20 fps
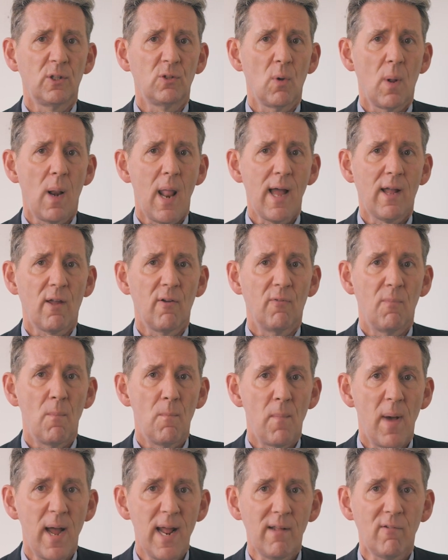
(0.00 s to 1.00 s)
to a lack of
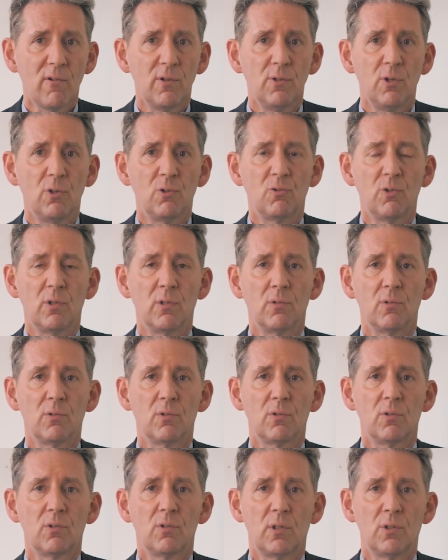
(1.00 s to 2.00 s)

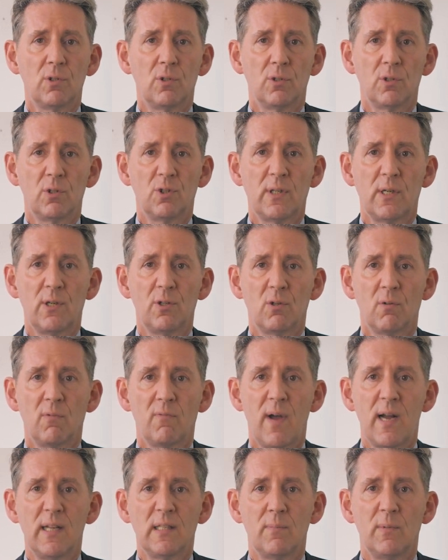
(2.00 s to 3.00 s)
micronutrients, such as essential
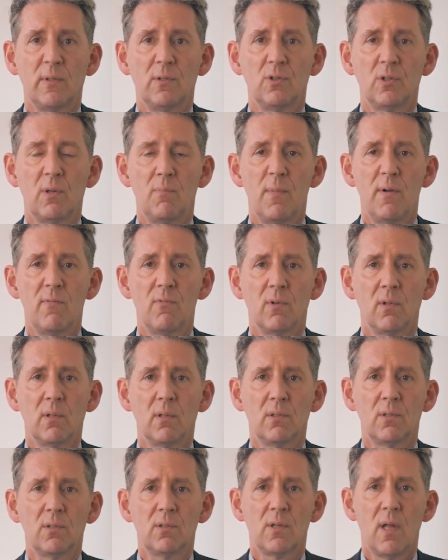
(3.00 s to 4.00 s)
vitamins and
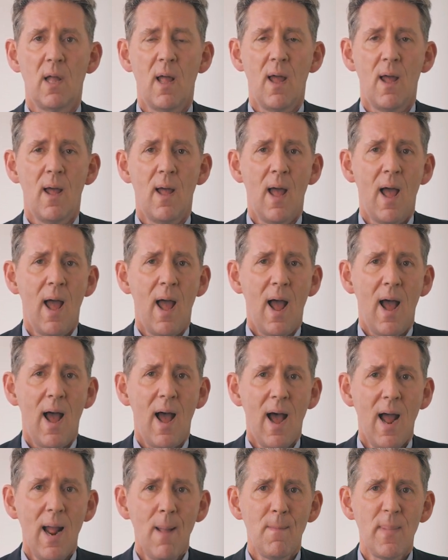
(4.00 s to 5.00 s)
minerals.
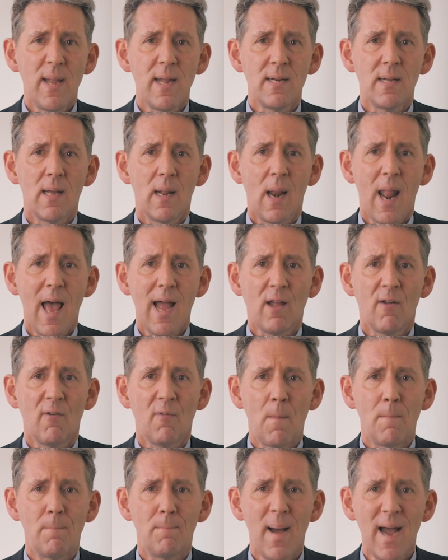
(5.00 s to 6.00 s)
I mean a lack
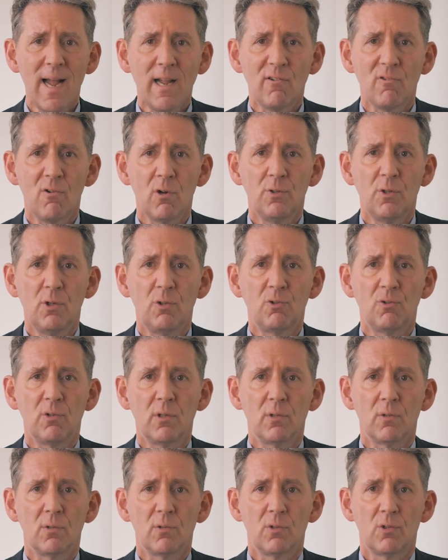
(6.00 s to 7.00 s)
of
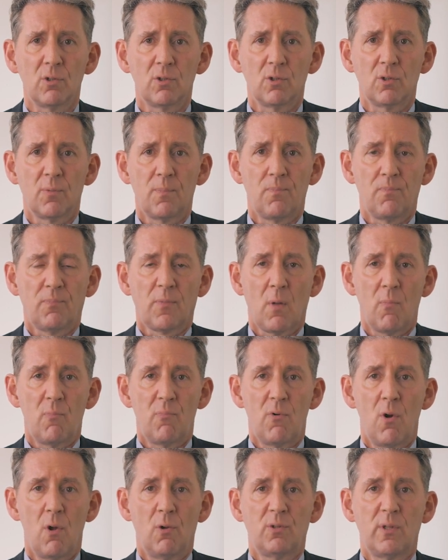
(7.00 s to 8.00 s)
macronutrients,
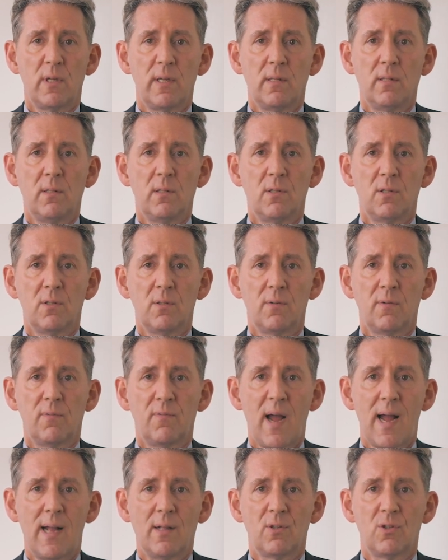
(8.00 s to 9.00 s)
proteins,
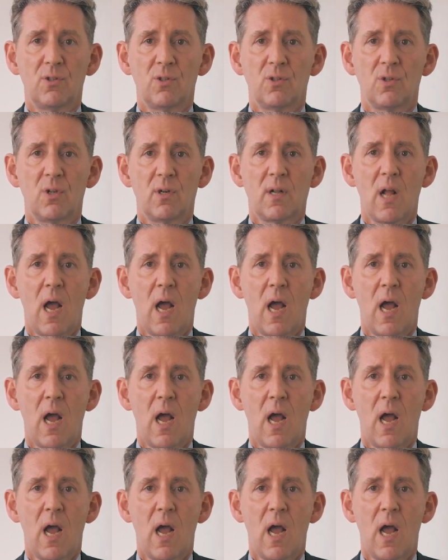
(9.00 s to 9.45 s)
fats, and